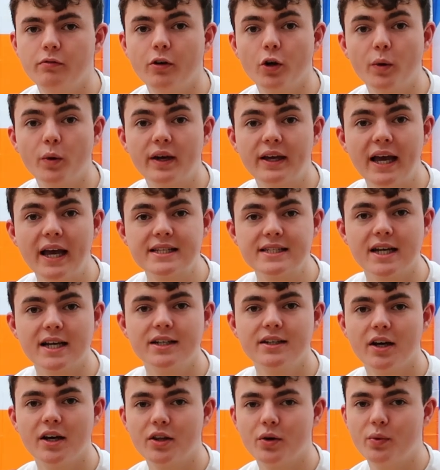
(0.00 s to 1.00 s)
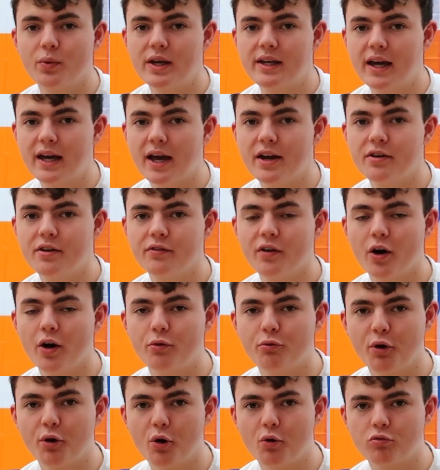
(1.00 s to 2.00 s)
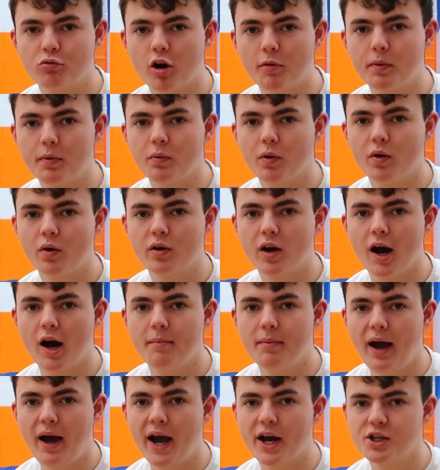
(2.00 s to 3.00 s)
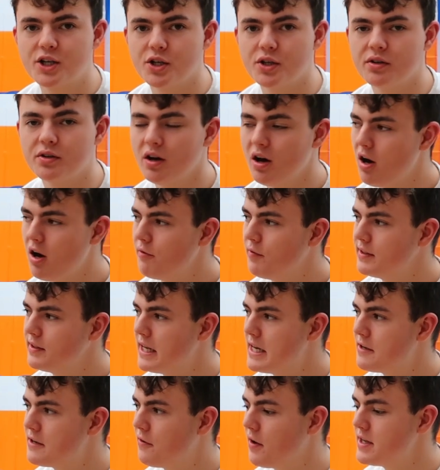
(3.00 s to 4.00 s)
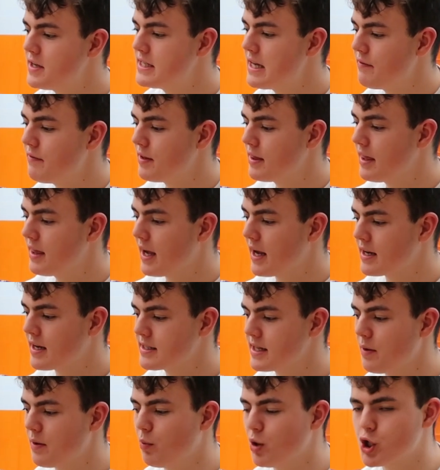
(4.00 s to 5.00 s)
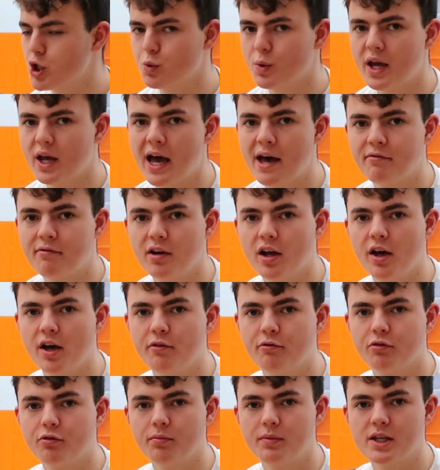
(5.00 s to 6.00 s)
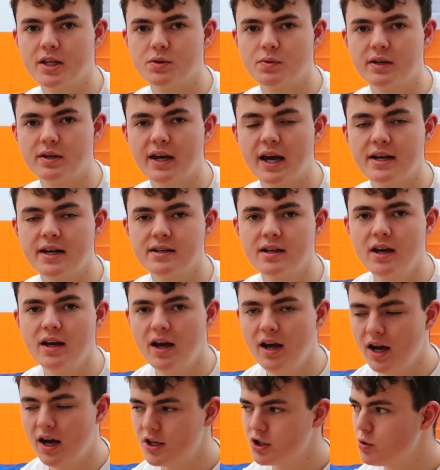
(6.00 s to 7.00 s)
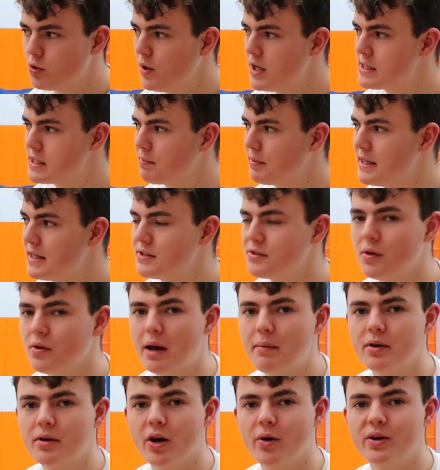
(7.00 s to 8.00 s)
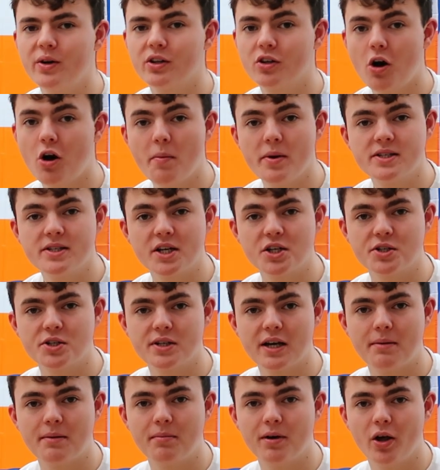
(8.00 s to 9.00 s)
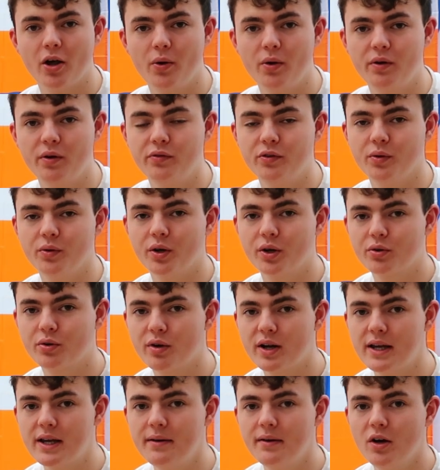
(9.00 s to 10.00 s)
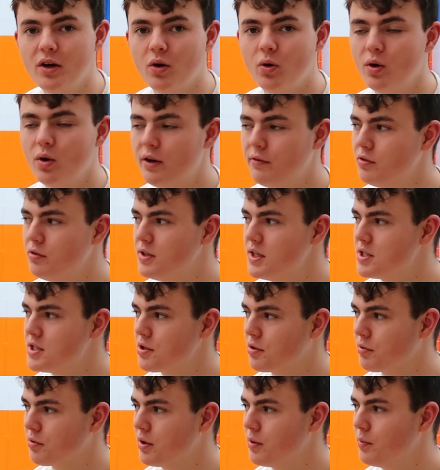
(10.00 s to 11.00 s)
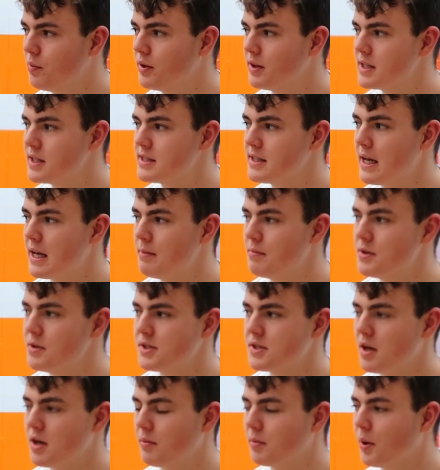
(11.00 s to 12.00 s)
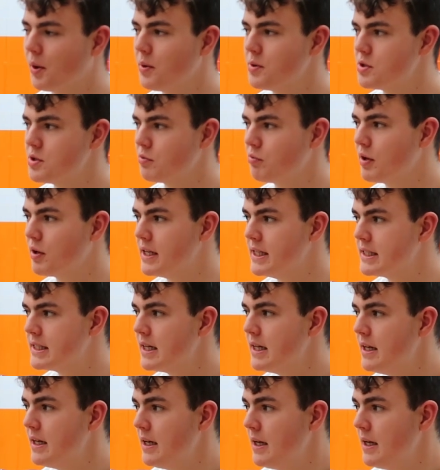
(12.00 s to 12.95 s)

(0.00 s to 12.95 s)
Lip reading: Following yet another weekend of unreal Rugby World Cup action, I've identified seven things in which we have learnt from this weekend. As always, please do let me know in the comment section down below if you agree or if you disagree with the statements I'm going to read.